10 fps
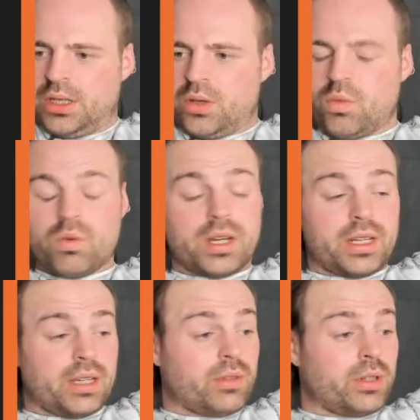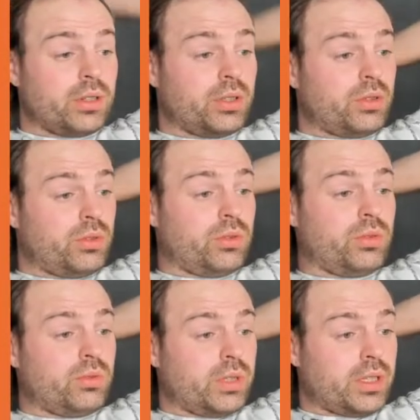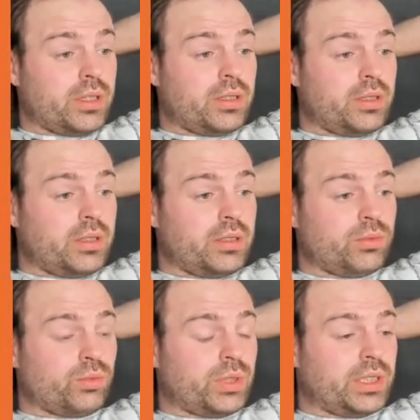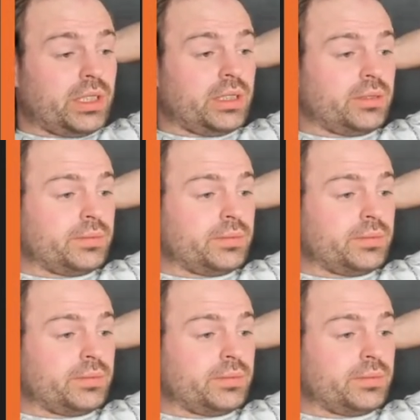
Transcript: whatever you really,